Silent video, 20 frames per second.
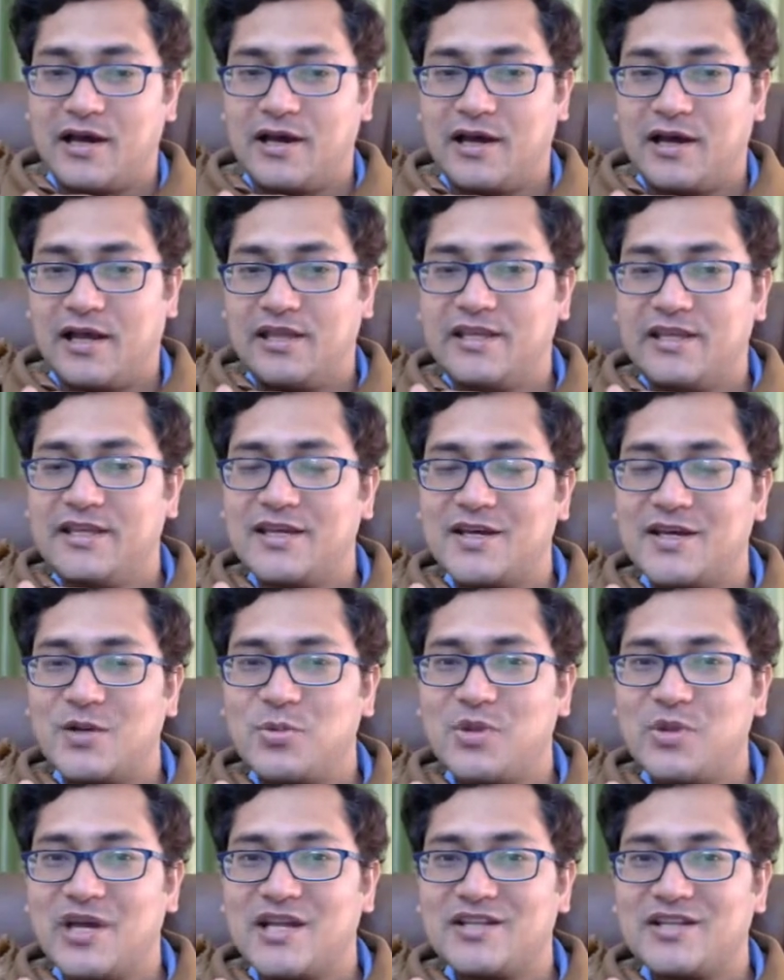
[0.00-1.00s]

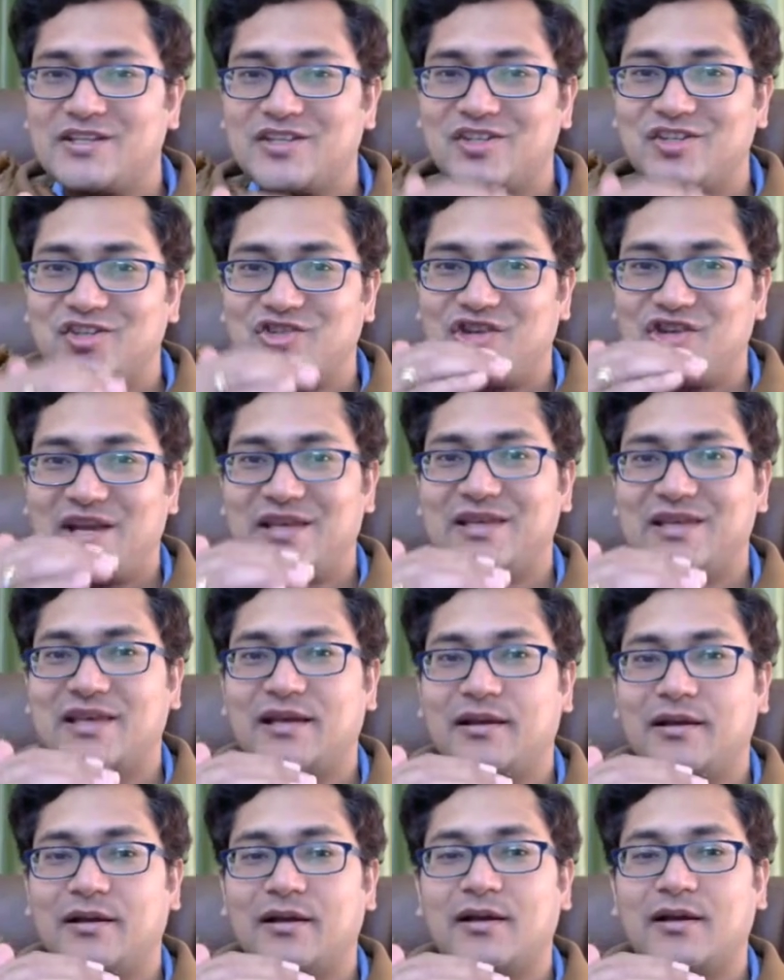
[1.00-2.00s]
here we are just
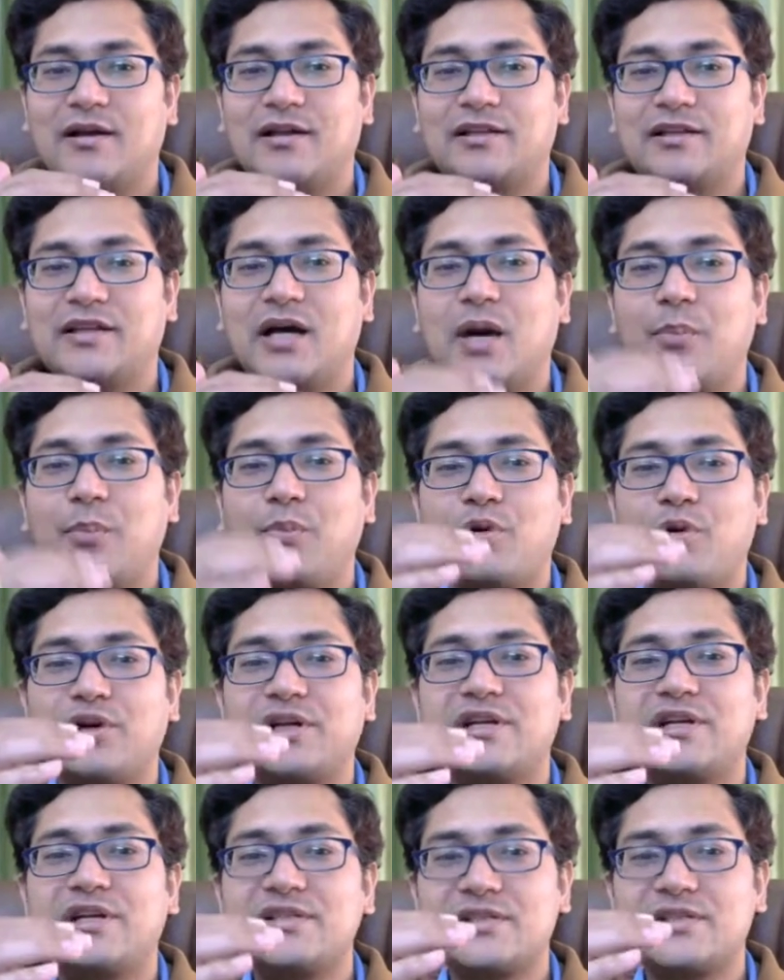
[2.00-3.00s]
checking the
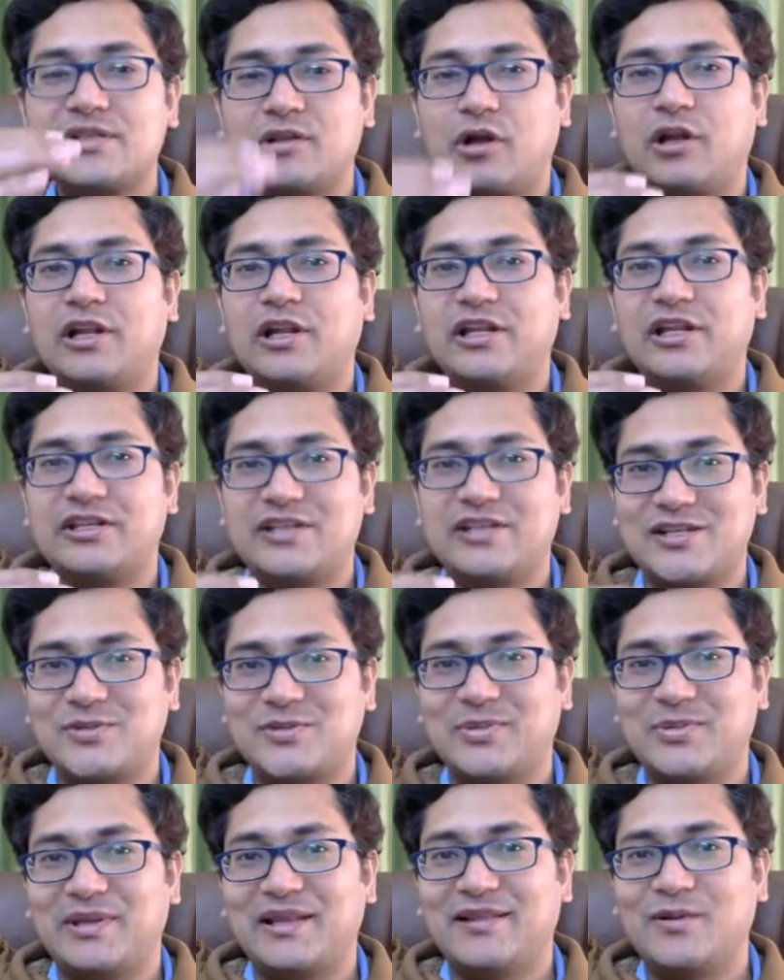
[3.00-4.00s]
opponent's knowledge
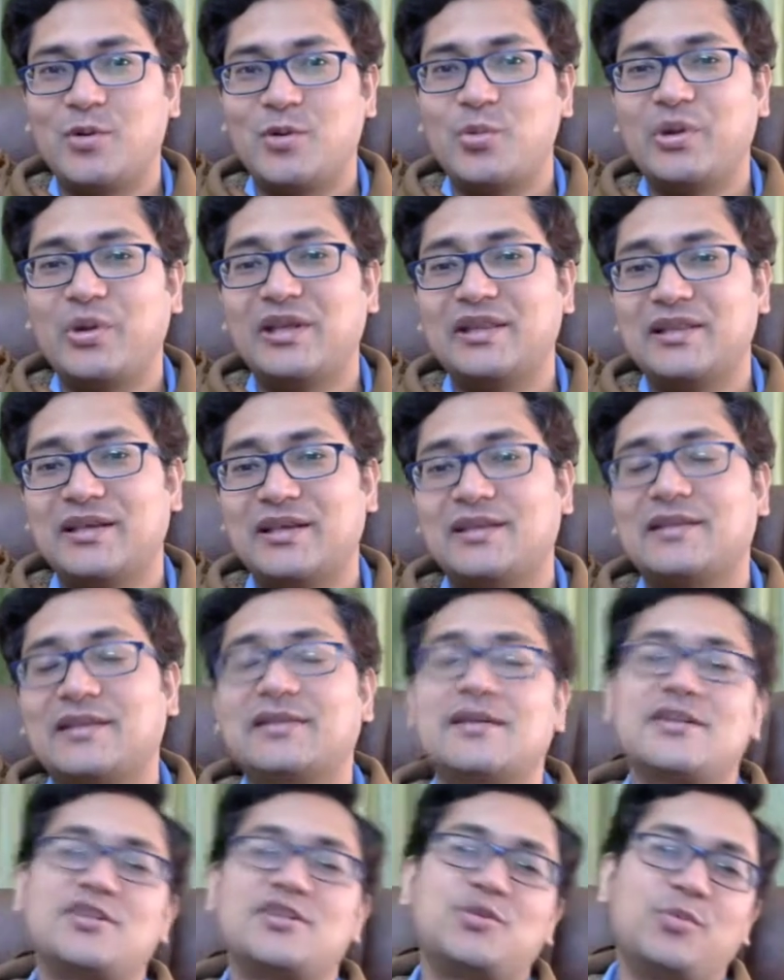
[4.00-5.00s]
as well with
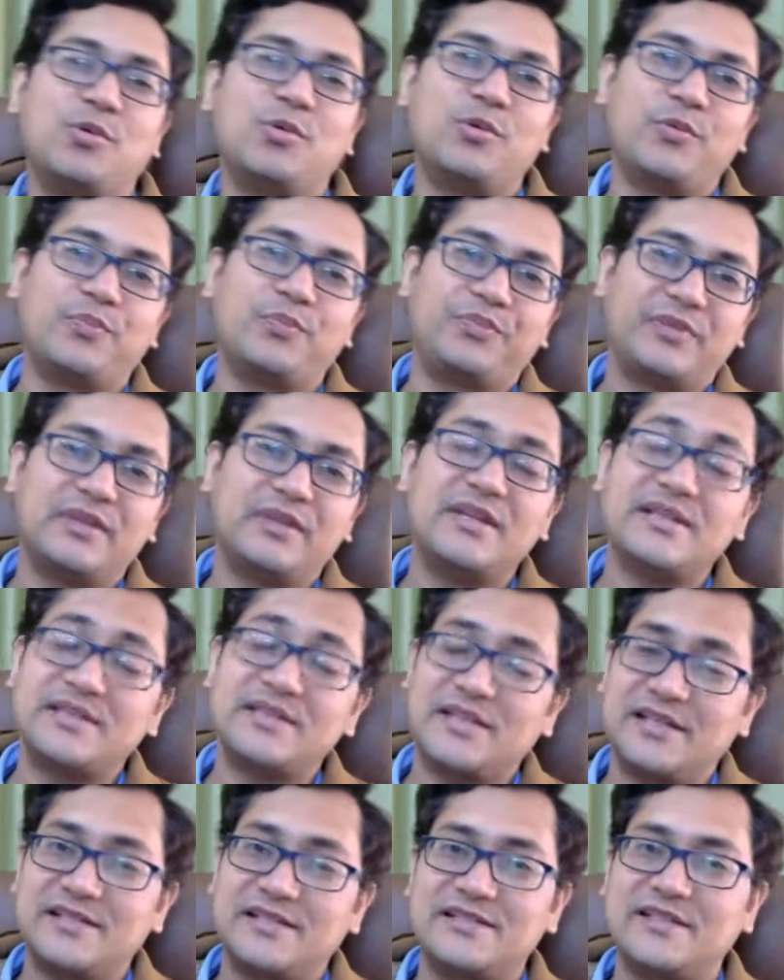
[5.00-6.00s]
this move,
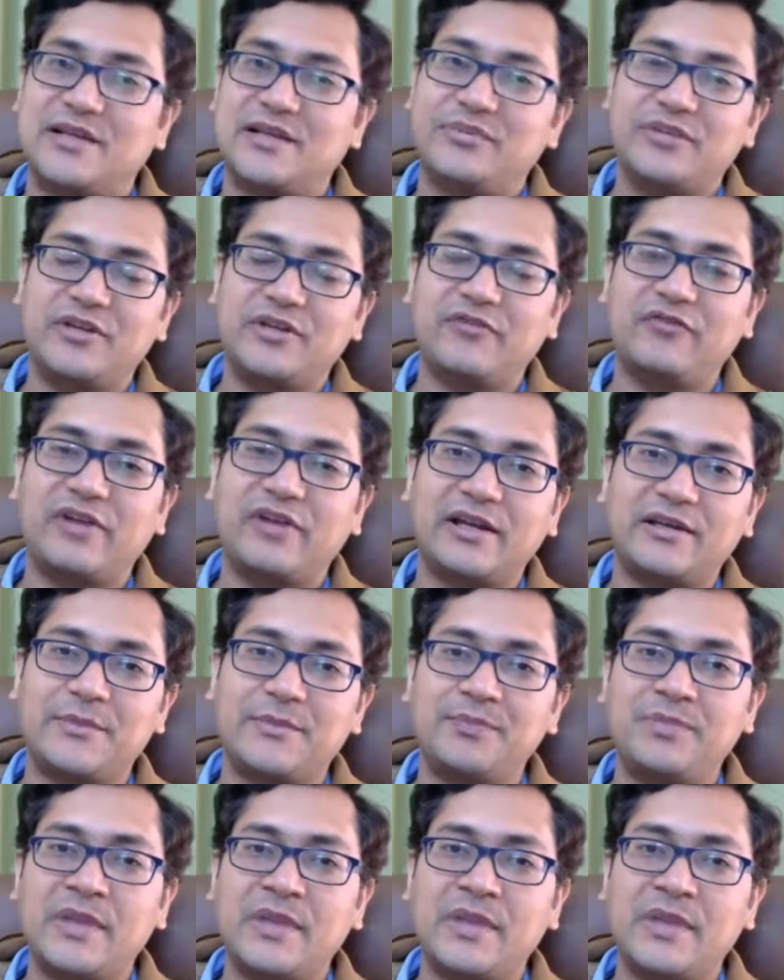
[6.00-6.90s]
this concept in fact.